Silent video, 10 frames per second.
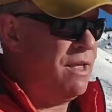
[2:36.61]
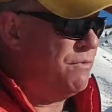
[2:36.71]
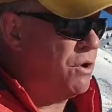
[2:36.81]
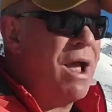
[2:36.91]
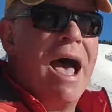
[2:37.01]

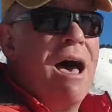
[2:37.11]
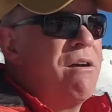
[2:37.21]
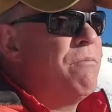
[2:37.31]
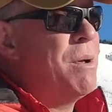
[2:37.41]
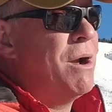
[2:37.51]
If you're out
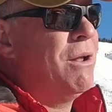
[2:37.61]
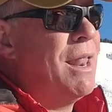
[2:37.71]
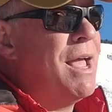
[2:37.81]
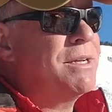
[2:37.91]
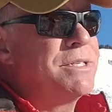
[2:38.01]
of
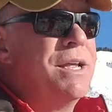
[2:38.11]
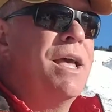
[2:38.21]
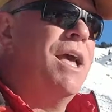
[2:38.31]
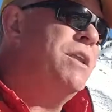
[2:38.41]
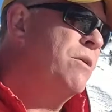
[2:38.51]
parallax
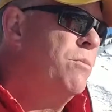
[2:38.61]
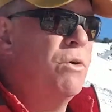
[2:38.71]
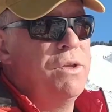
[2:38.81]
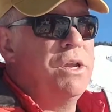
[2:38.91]
and you're moving